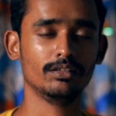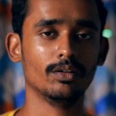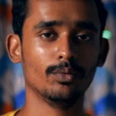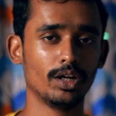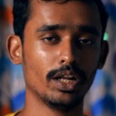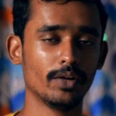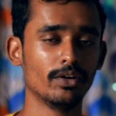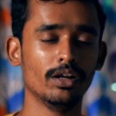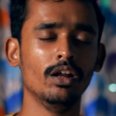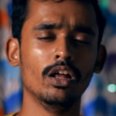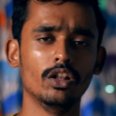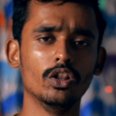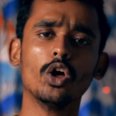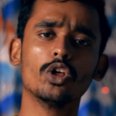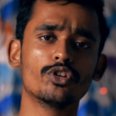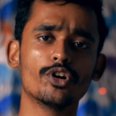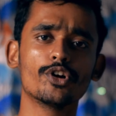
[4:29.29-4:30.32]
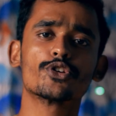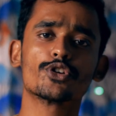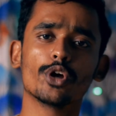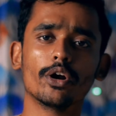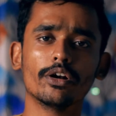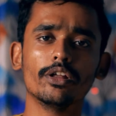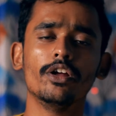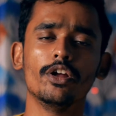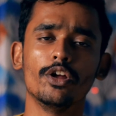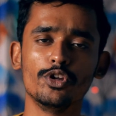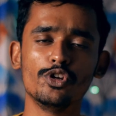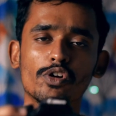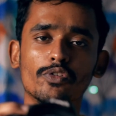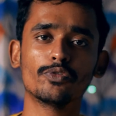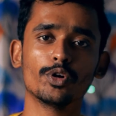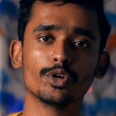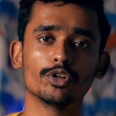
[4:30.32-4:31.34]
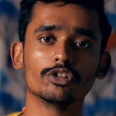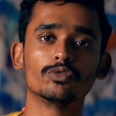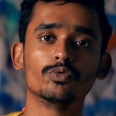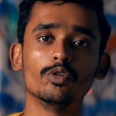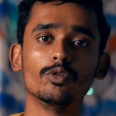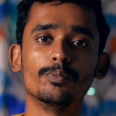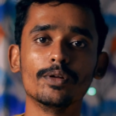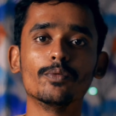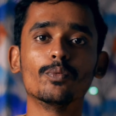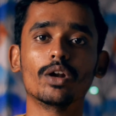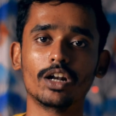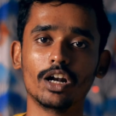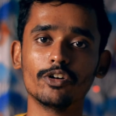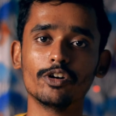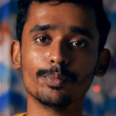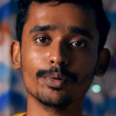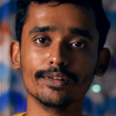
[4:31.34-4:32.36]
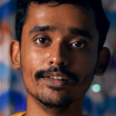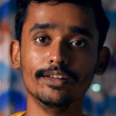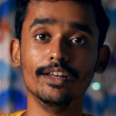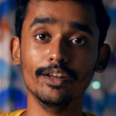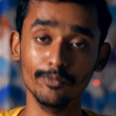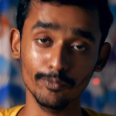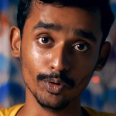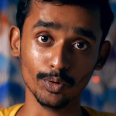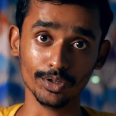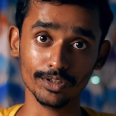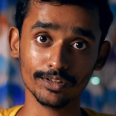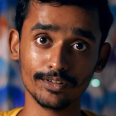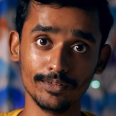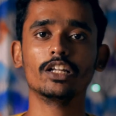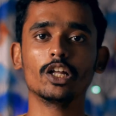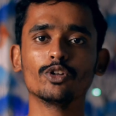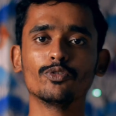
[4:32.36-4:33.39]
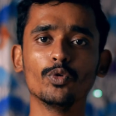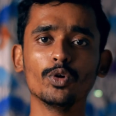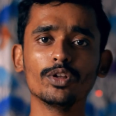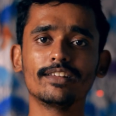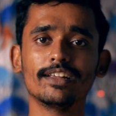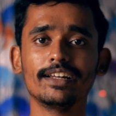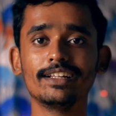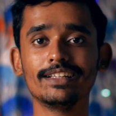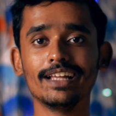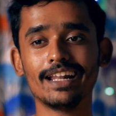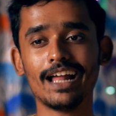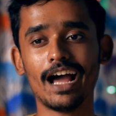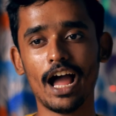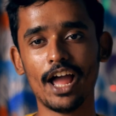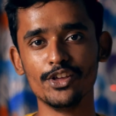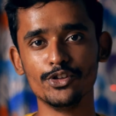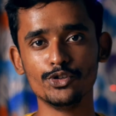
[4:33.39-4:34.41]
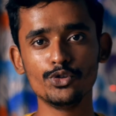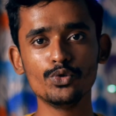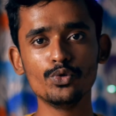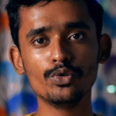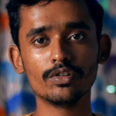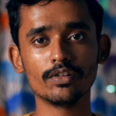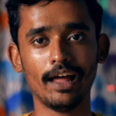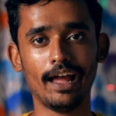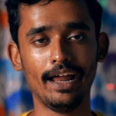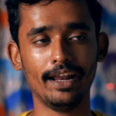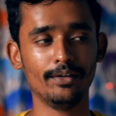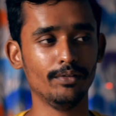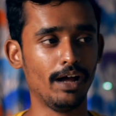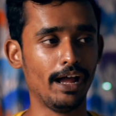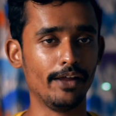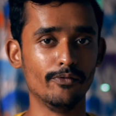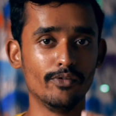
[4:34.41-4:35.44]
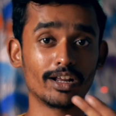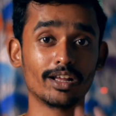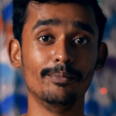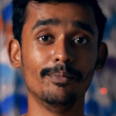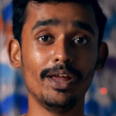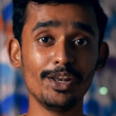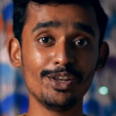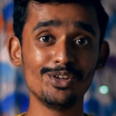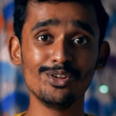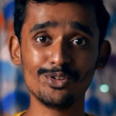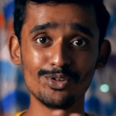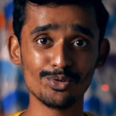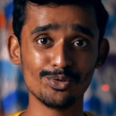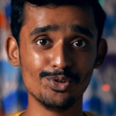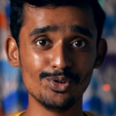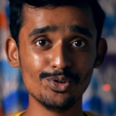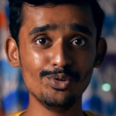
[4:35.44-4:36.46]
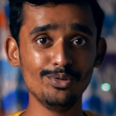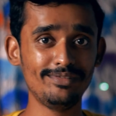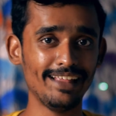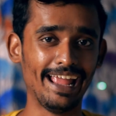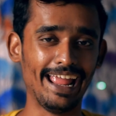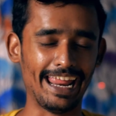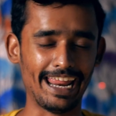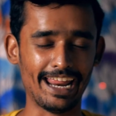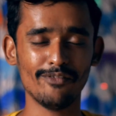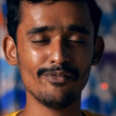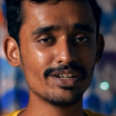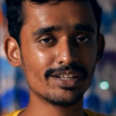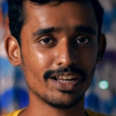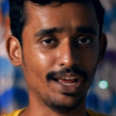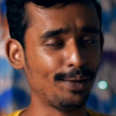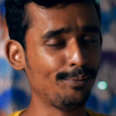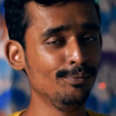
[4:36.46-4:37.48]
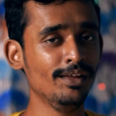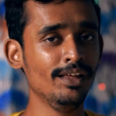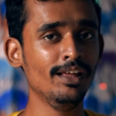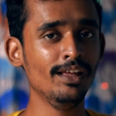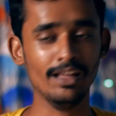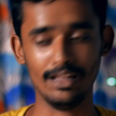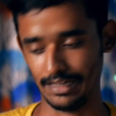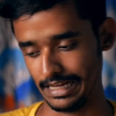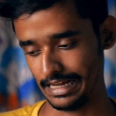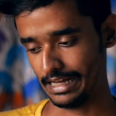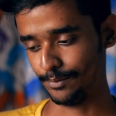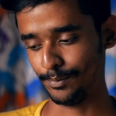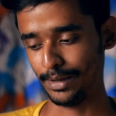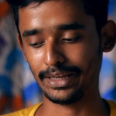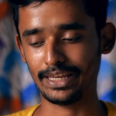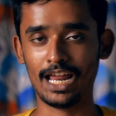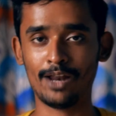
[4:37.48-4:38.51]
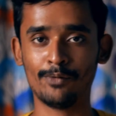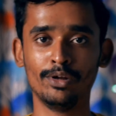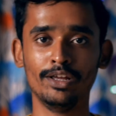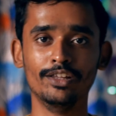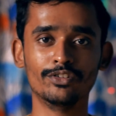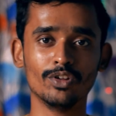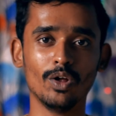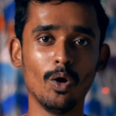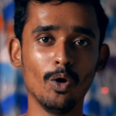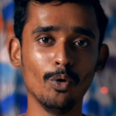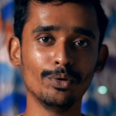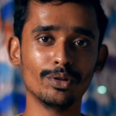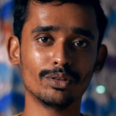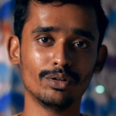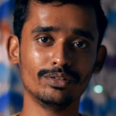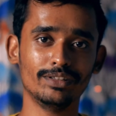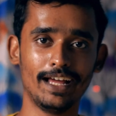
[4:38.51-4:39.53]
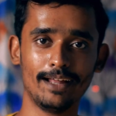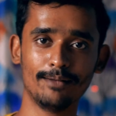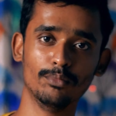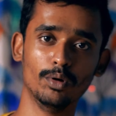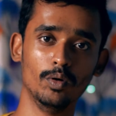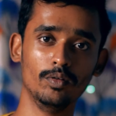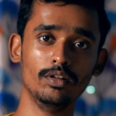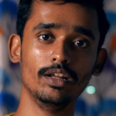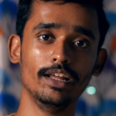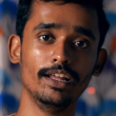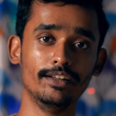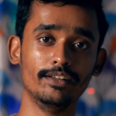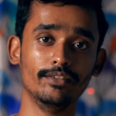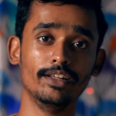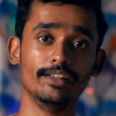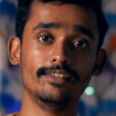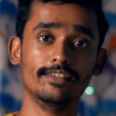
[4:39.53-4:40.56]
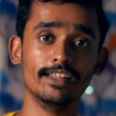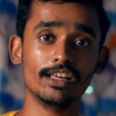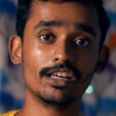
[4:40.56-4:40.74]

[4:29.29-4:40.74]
whatever. Long story short, your photos will be 100% in focus. Now the fourth setting that I use and I recommend you to use every time, my camera is always on that mode, it is the